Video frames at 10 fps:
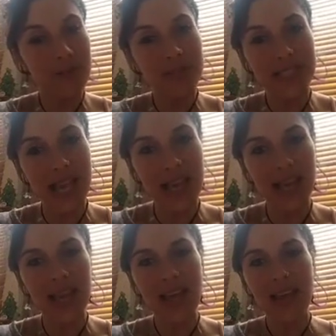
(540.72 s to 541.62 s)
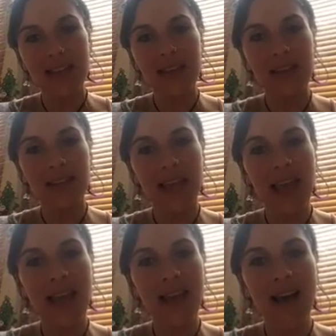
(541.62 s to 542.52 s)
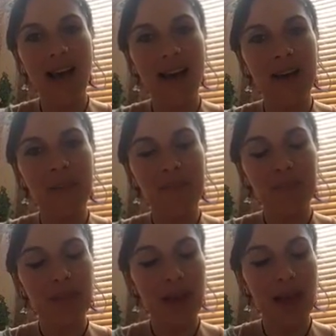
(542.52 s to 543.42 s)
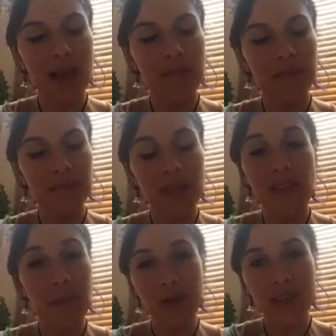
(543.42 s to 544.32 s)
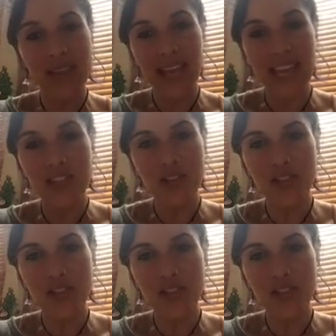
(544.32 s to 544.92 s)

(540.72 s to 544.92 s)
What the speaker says: them say that they are that their breathing is